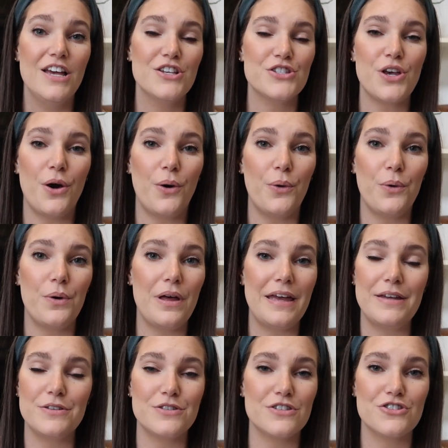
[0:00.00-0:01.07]
So
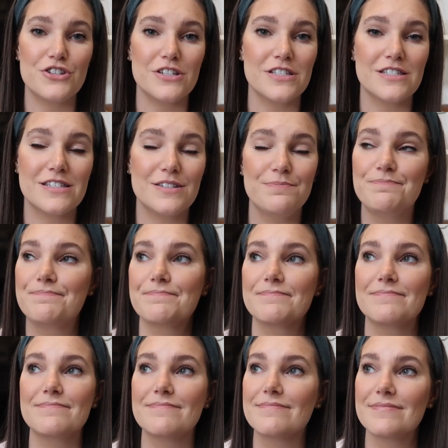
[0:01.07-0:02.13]
it's just,
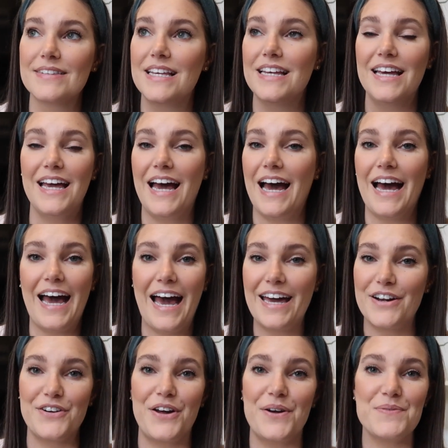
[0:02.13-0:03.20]
I
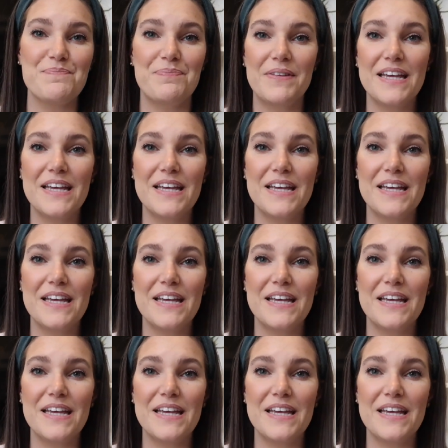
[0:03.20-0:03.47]
don't know.